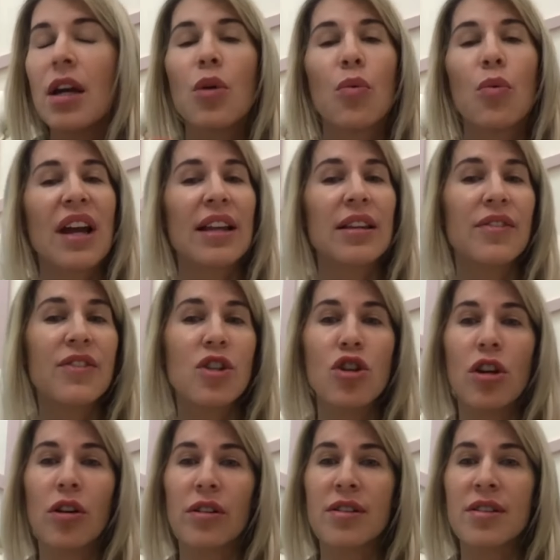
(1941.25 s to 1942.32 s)
When I lived in New
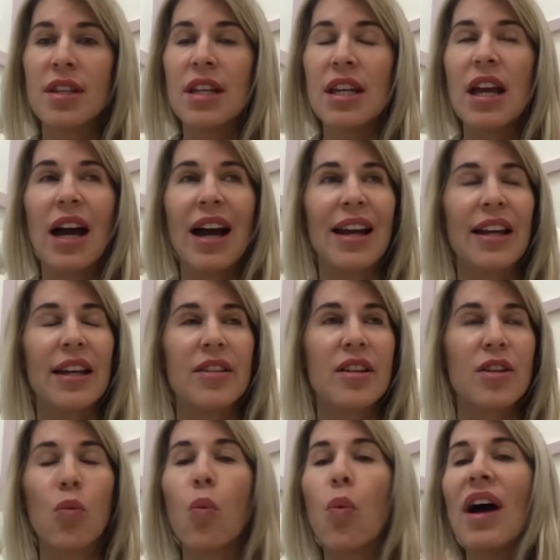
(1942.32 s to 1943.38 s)
York City, I
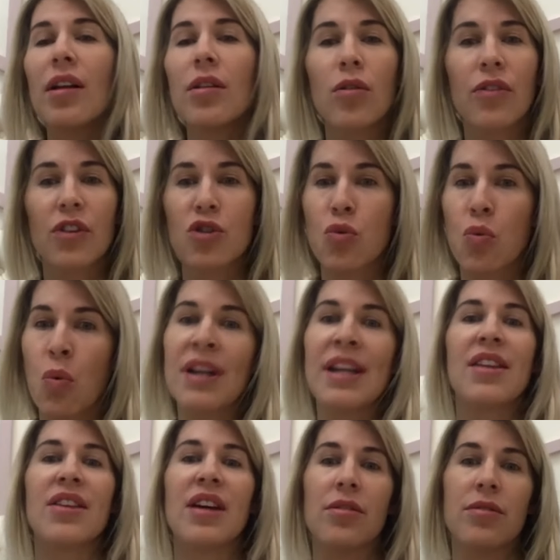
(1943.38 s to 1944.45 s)
did well over
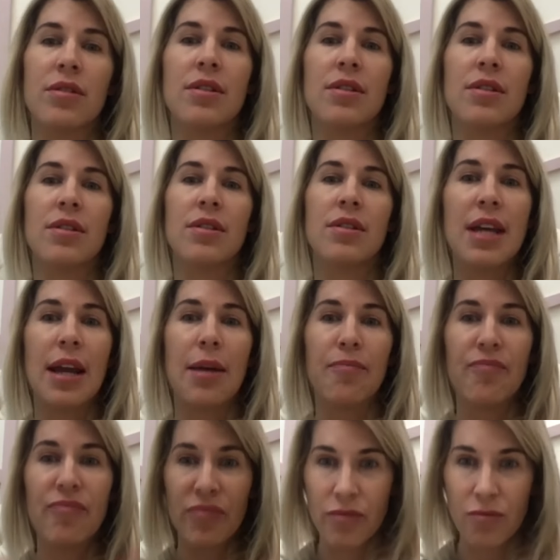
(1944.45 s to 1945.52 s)
20,000 steps a day,
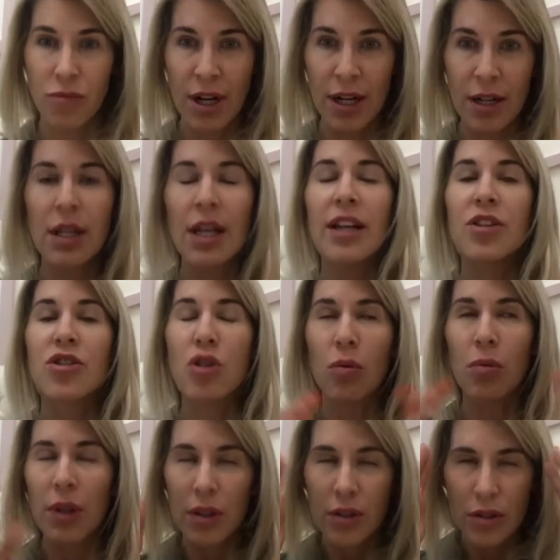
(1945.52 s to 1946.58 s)
right?
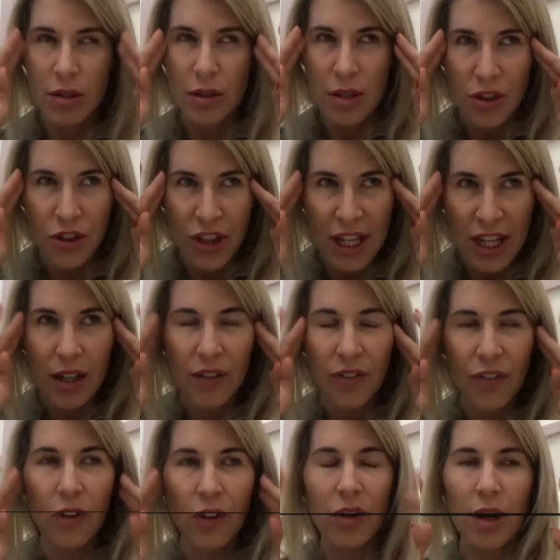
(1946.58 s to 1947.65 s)
So to think
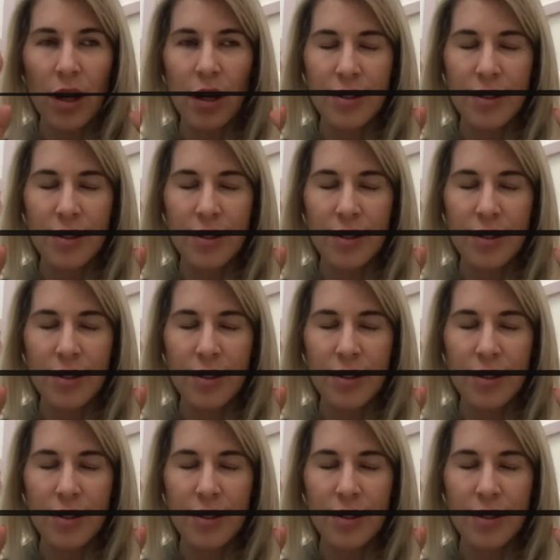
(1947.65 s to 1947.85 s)
for a